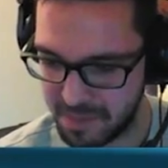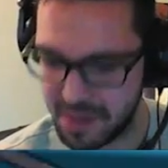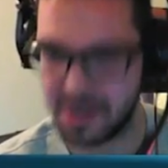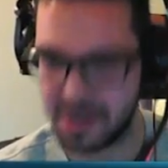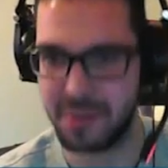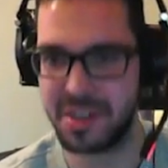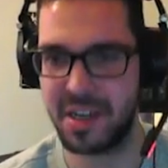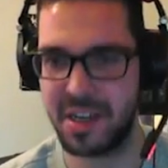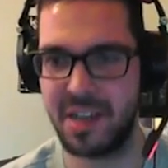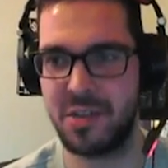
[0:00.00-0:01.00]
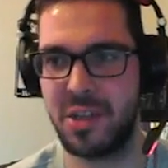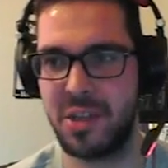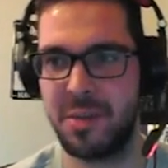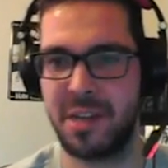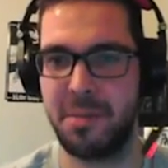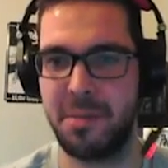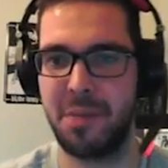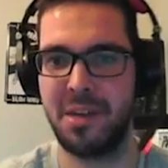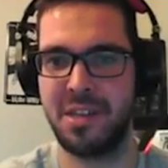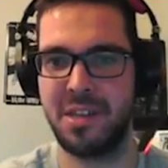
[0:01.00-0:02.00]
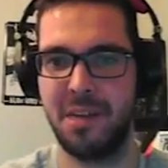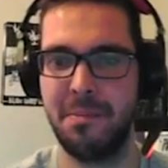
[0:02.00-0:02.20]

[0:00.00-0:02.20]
So I'm just going to get a Choice Spec Bug Buzz up.